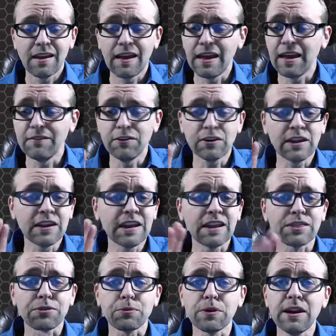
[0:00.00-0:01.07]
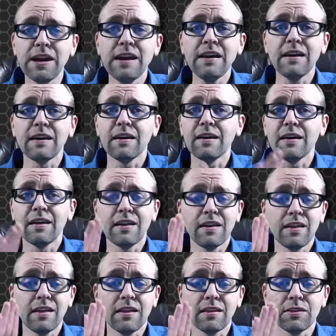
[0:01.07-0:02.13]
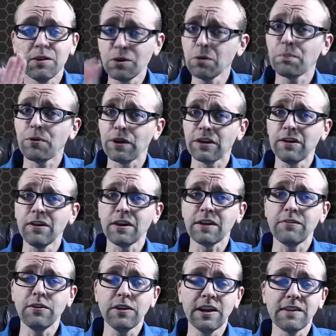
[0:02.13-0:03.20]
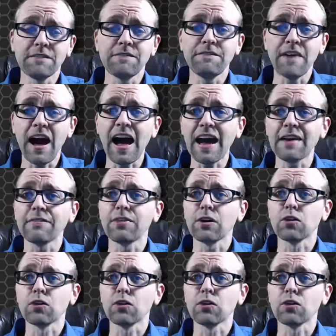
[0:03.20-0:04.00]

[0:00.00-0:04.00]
If you can get 3, they're doing pretty good. If you can get 5, they're